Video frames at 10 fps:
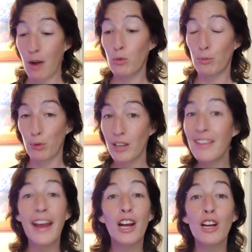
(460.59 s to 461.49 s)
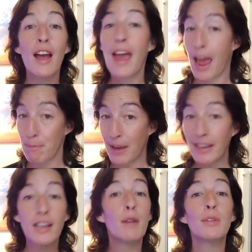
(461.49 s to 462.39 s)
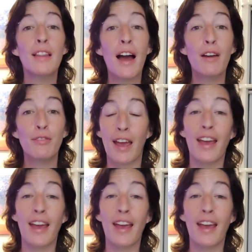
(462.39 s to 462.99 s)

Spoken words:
I will breathe air and make it come to life.